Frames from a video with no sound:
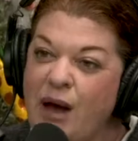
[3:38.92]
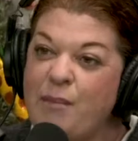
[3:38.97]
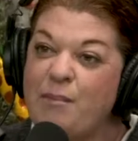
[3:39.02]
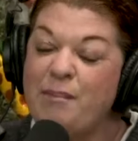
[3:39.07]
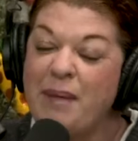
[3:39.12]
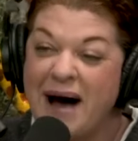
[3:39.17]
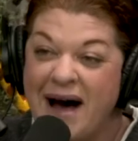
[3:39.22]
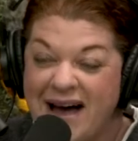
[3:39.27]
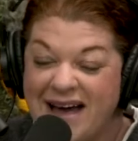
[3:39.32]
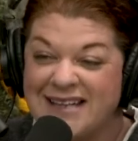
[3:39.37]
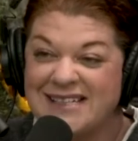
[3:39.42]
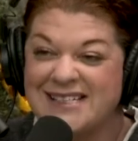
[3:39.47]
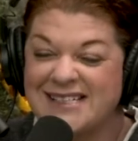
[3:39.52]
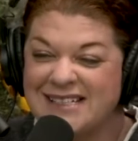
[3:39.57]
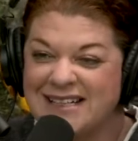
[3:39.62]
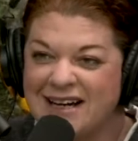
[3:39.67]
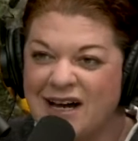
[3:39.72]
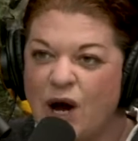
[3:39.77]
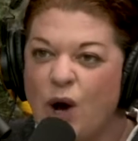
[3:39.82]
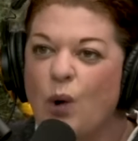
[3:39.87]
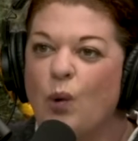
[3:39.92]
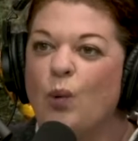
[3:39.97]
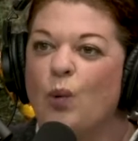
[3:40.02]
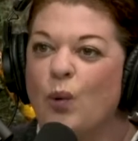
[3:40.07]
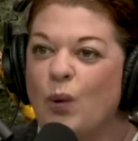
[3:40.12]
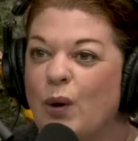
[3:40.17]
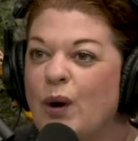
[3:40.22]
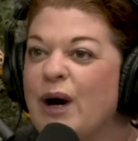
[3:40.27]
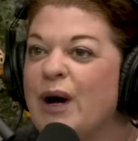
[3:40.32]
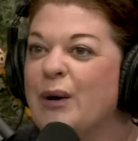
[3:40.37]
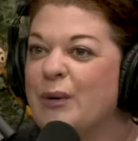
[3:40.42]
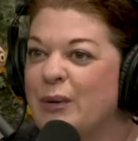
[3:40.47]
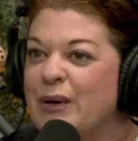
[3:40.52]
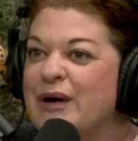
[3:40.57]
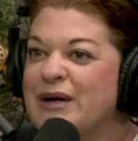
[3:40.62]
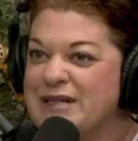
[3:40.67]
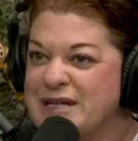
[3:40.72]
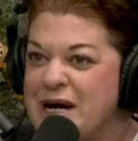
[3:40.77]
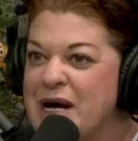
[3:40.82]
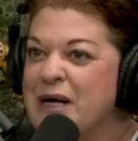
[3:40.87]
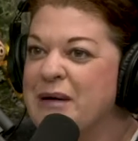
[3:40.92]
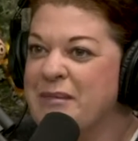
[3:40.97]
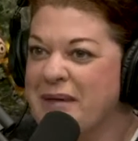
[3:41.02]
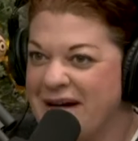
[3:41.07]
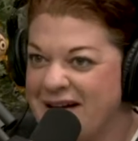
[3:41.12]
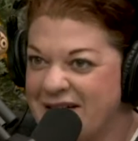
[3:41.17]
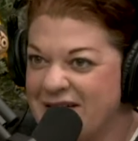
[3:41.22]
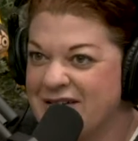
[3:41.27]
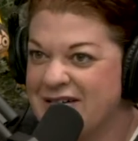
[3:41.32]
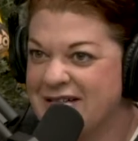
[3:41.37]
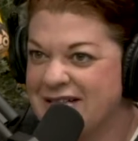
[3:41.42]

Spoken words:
But what I want to talk about